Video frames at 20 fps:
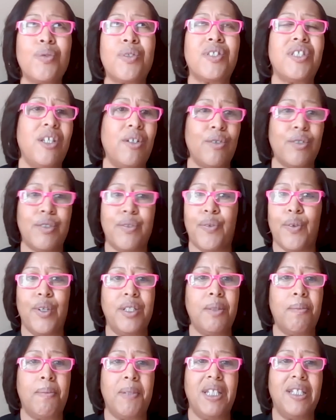centers for
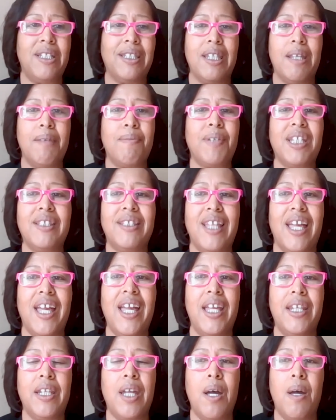independent living that